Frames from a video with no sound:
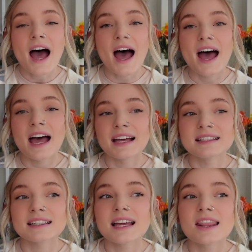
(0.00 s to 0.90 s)

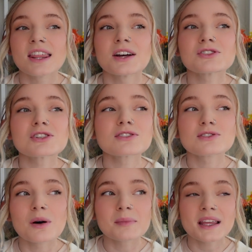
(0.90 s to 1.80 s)
And there's just
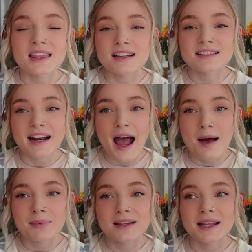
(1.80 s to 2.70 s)
so many things that
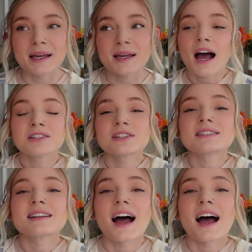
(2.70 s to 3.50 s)
happen. Like, I just,